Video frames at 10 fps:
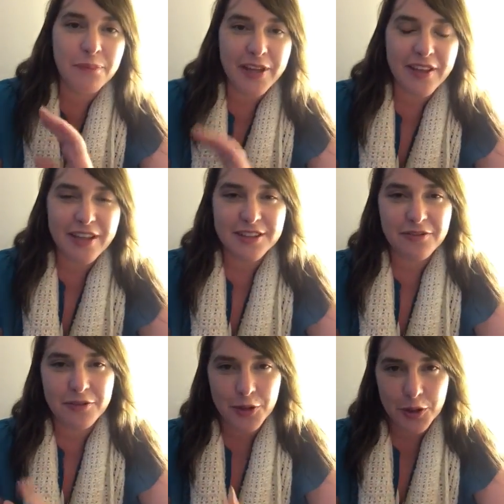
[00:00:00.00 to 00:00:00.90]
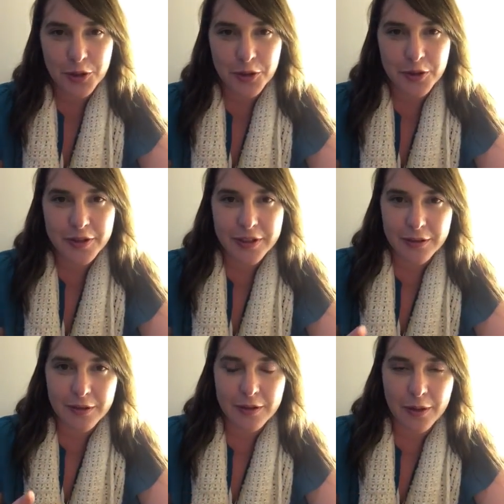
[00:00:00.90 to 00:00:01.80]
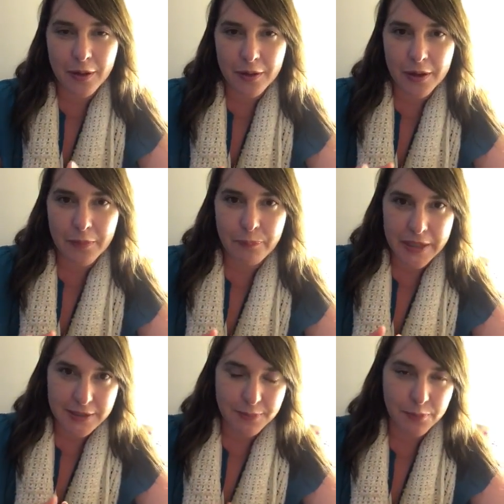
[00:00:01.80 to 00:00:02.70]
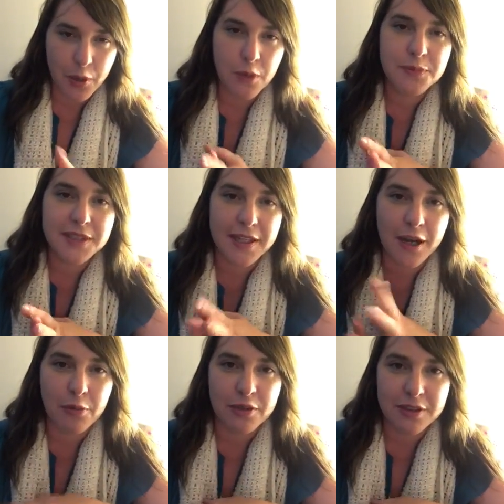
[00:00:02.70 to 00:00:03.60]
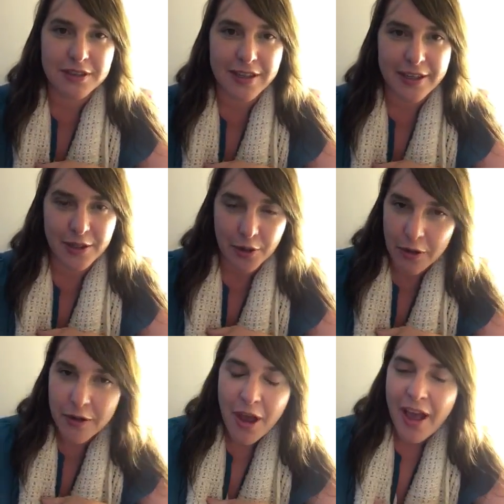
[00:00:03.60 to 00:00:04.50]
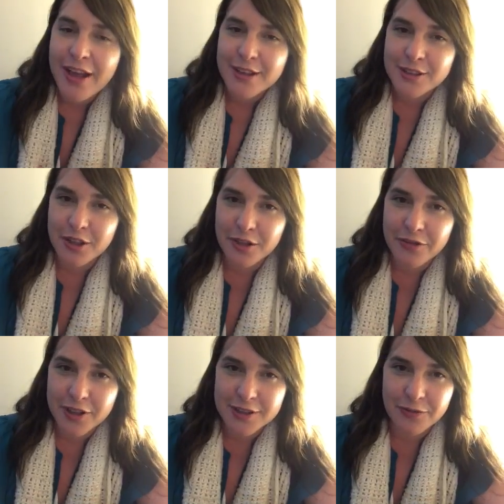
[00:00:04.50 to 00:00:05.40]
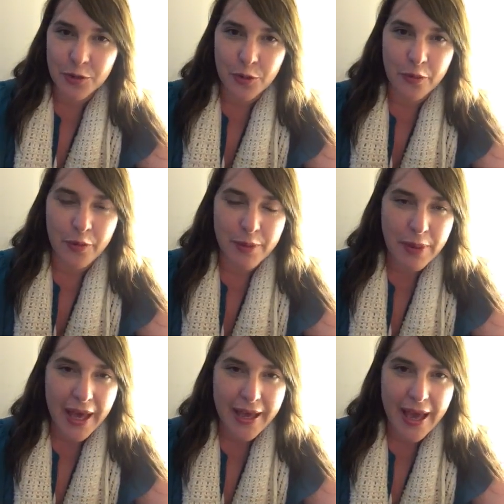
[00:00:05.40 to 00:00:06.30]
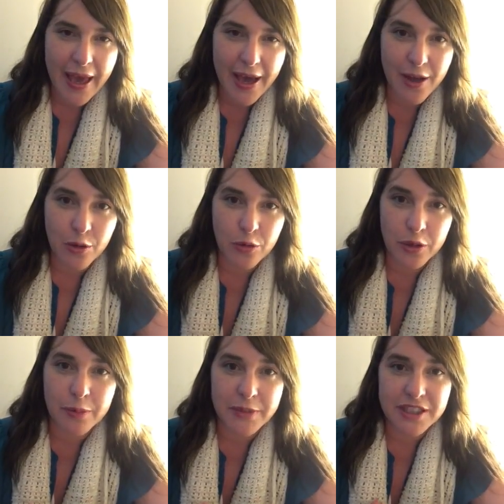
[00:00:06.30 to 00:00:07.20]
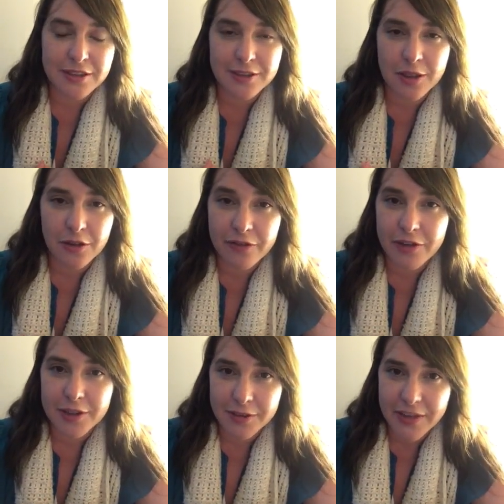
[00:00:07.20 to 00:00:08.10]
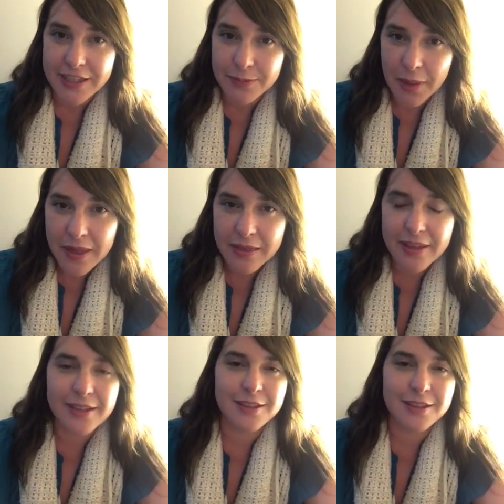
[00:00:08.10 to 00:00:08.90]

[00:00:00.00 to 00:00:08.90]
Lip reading: Now there's a few little bits and bobs that I wanted to let you know. So first of all, we pay out all the commissions on the first of each month.